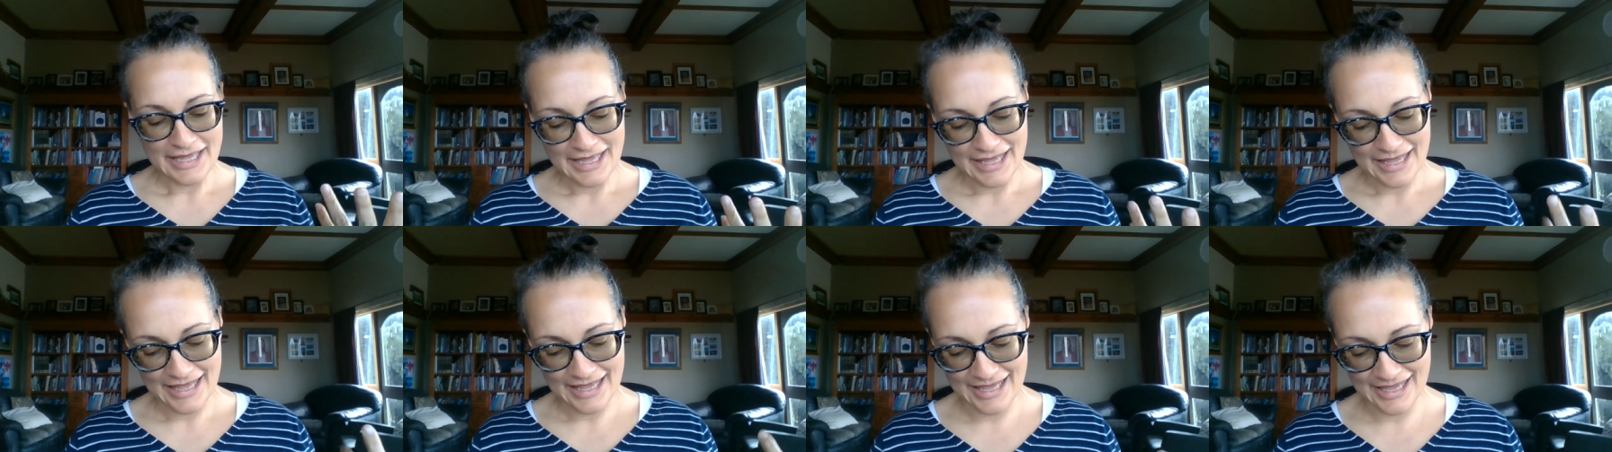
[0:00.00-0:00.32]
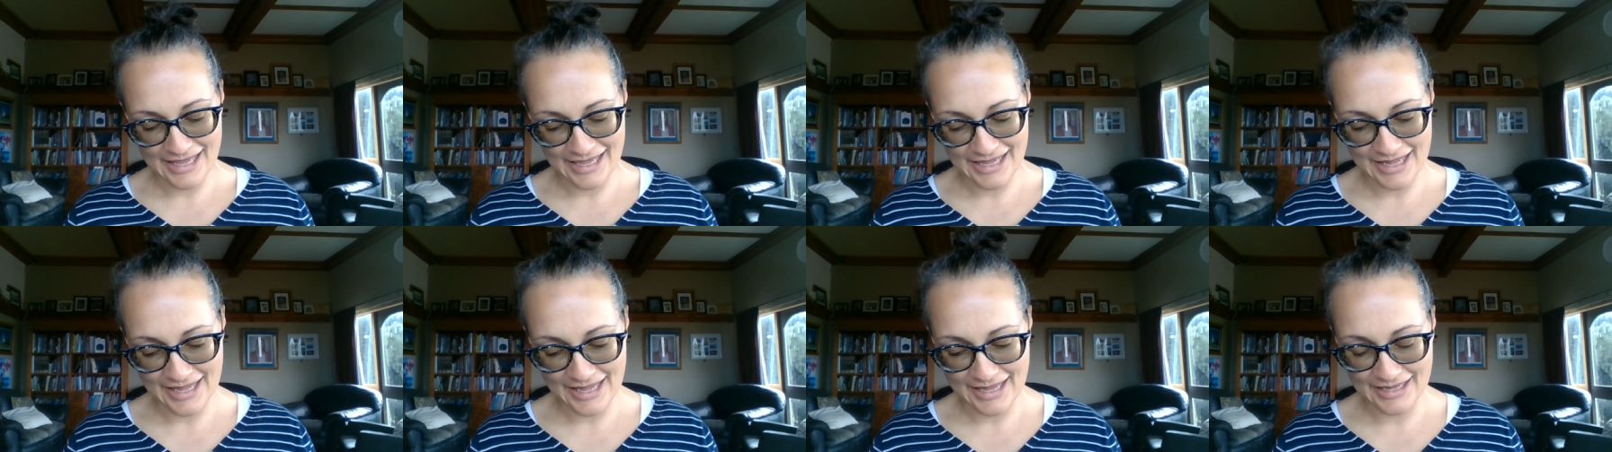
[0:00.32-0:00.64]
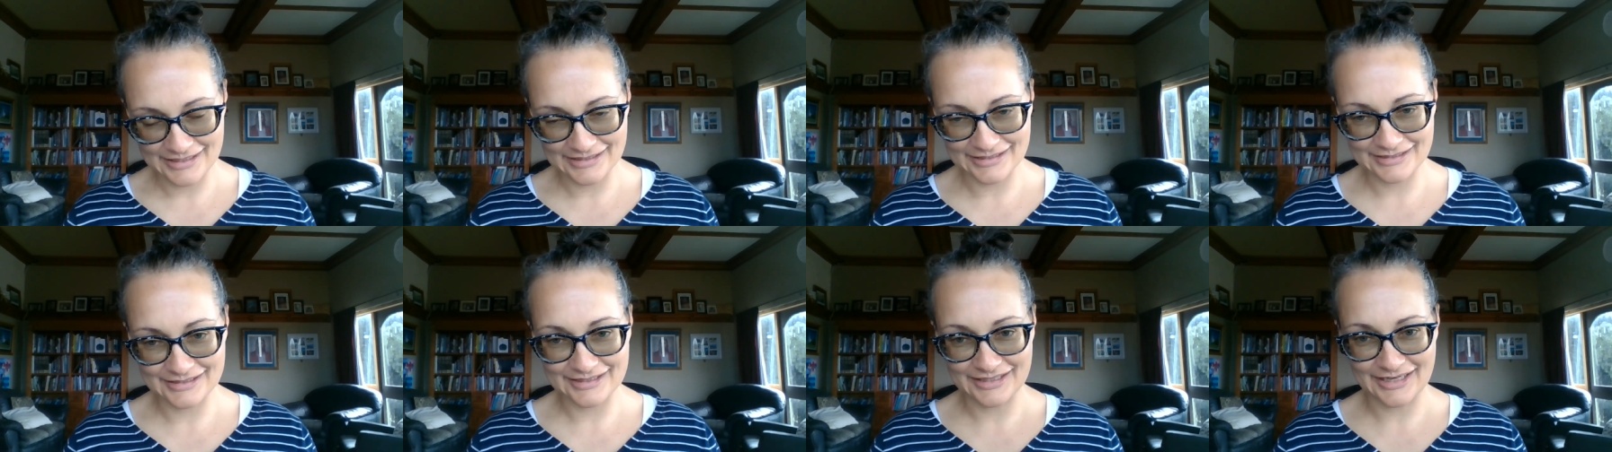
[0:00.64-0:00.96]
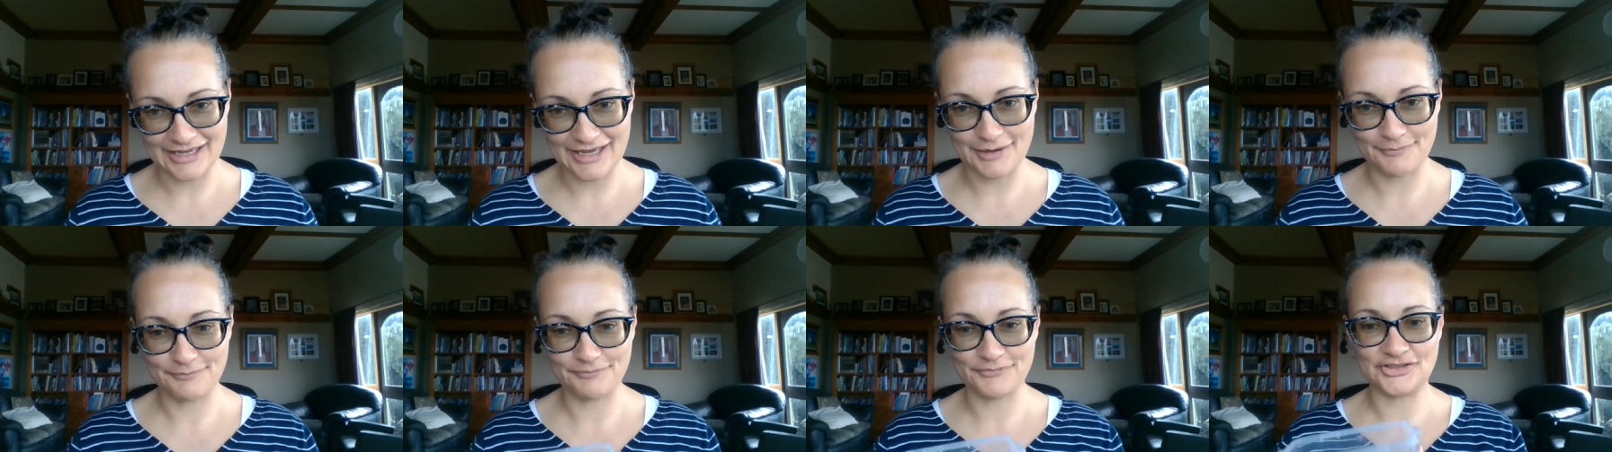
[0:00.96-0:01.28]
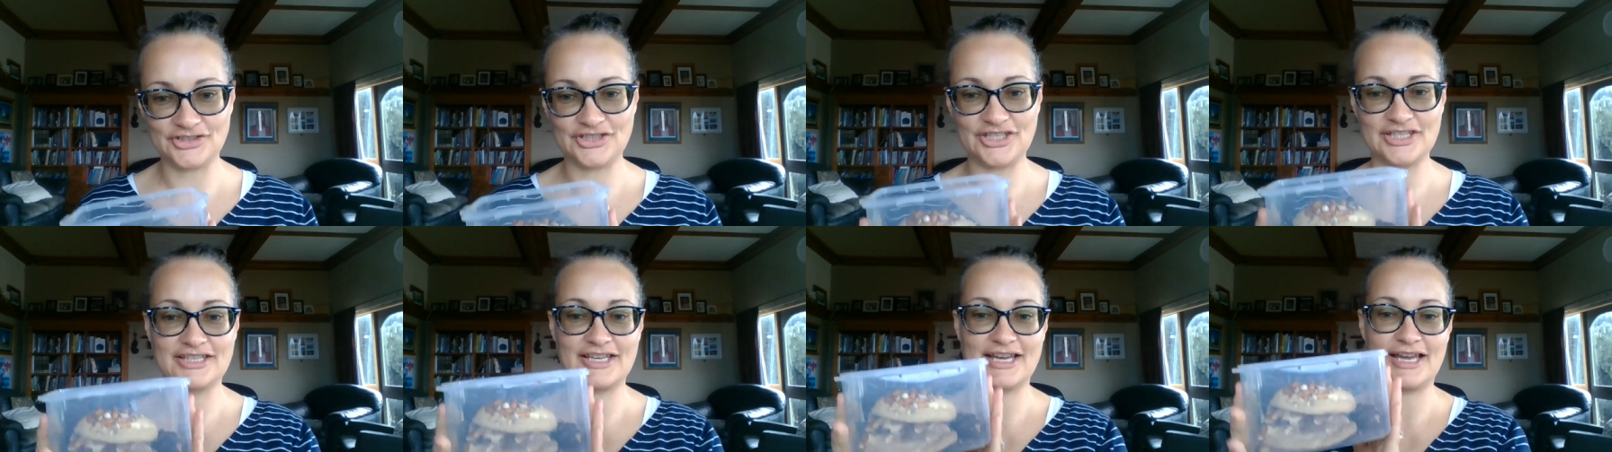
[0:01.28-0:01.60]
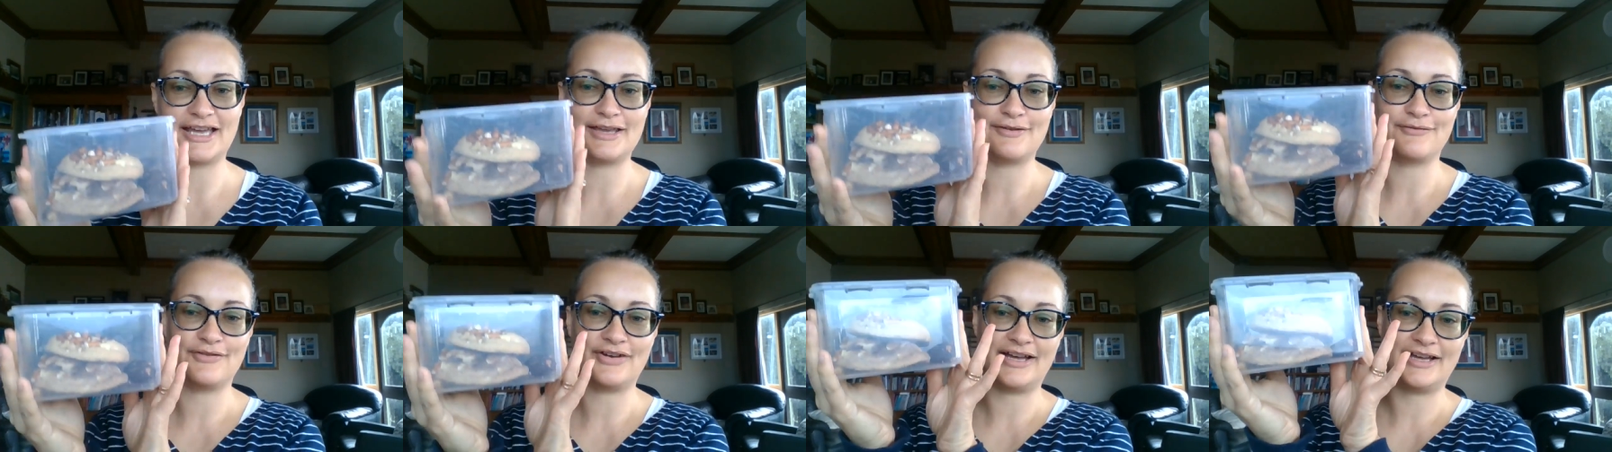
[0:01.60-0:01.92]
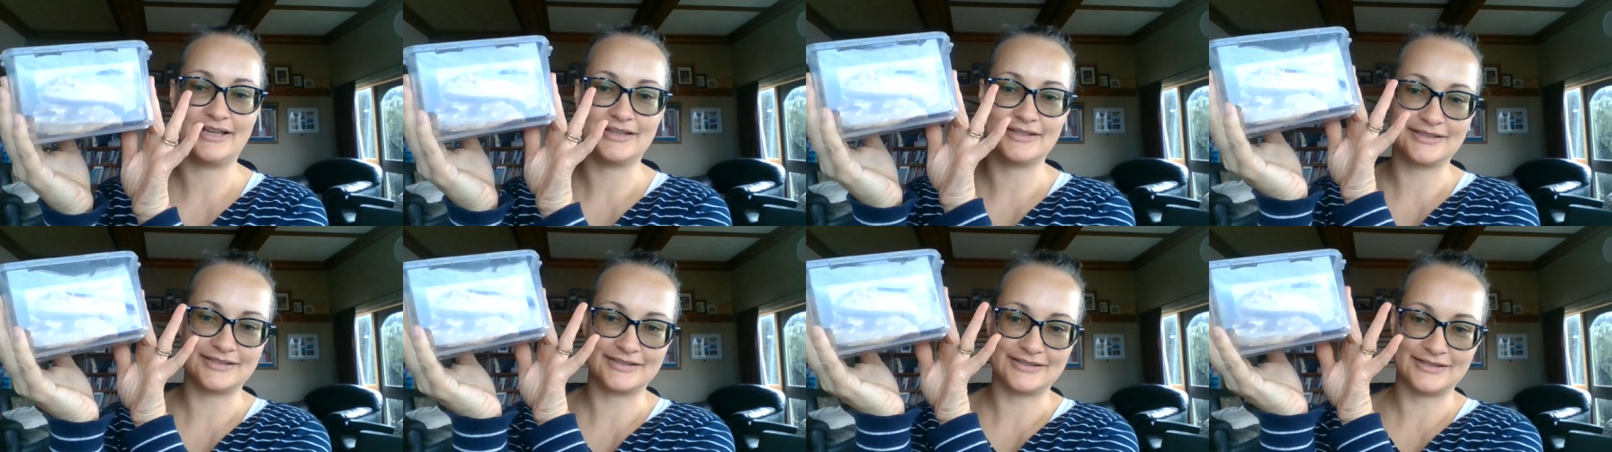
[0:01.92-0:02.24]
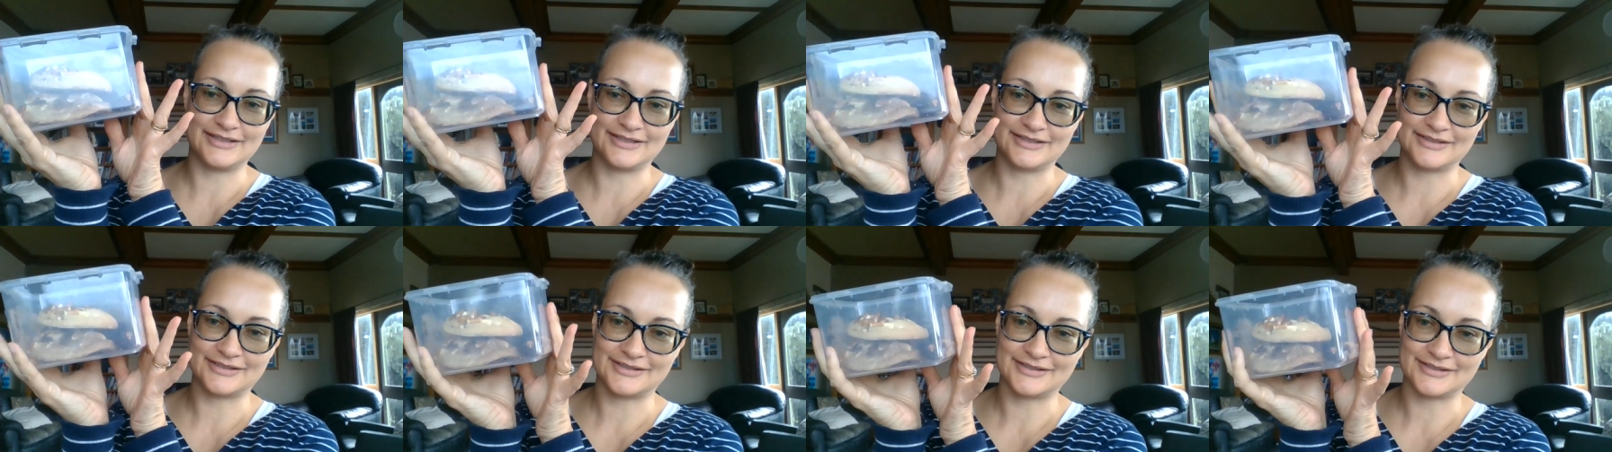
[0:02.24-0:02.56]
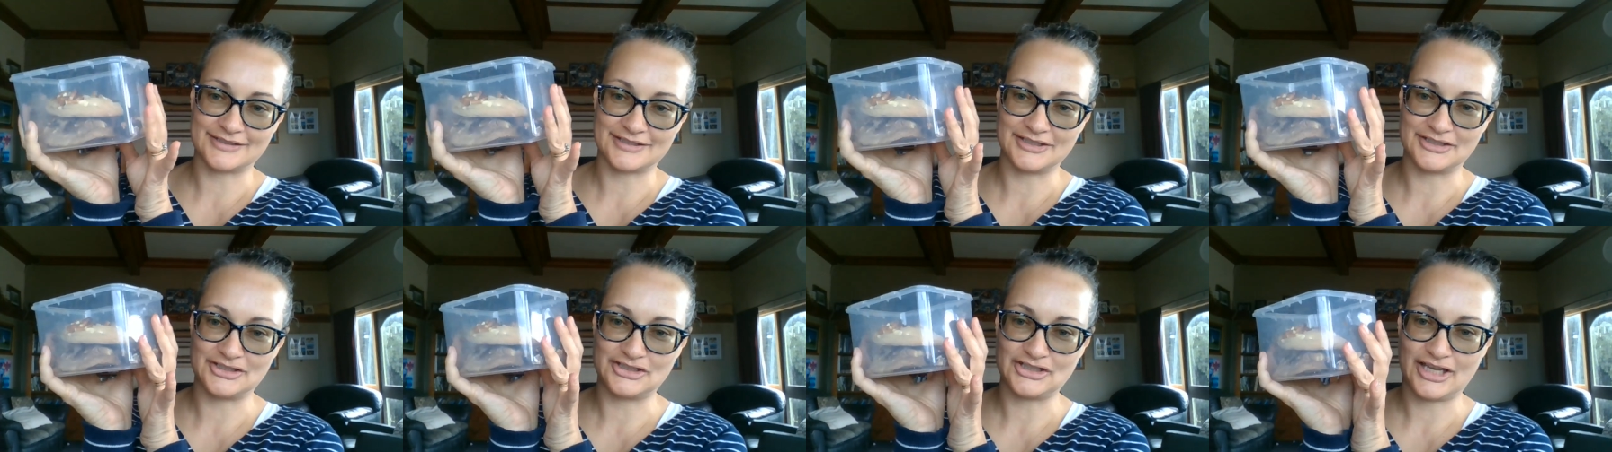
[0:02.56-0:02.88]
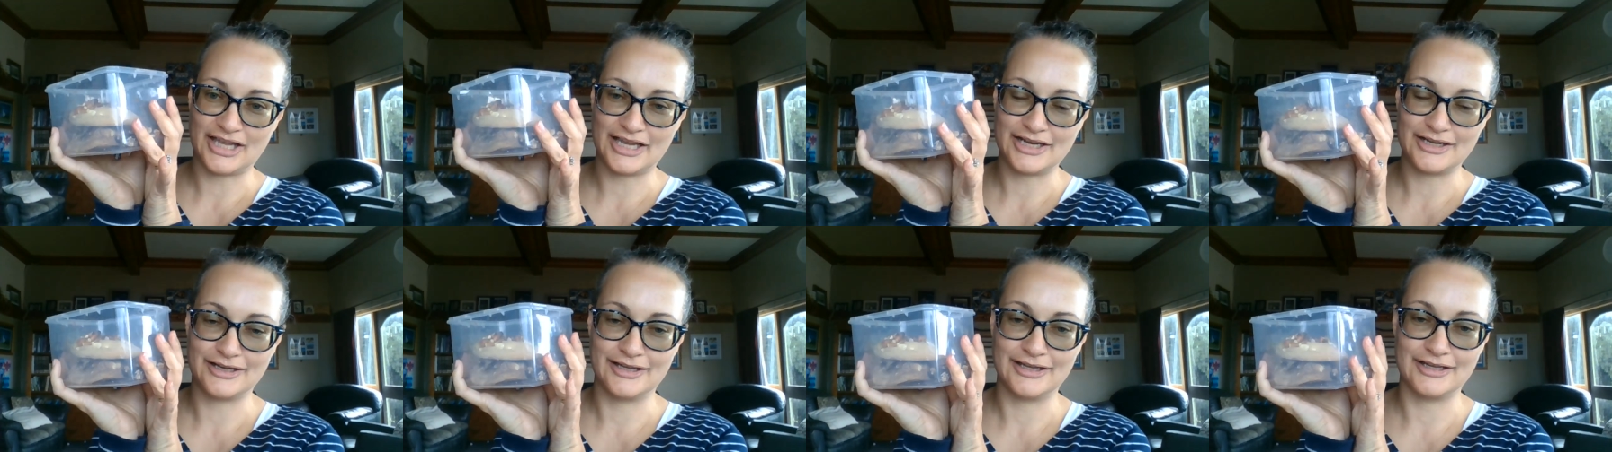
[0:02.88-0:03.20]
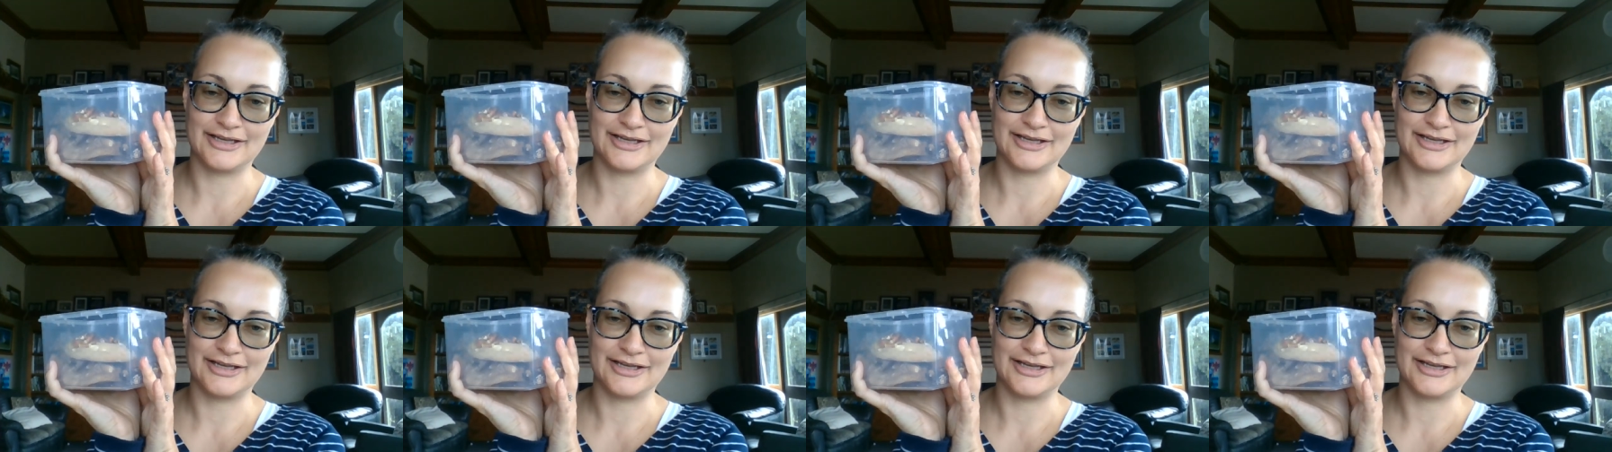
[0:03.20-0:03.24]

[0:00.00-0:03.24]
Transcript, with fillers: and um, she gave us this container.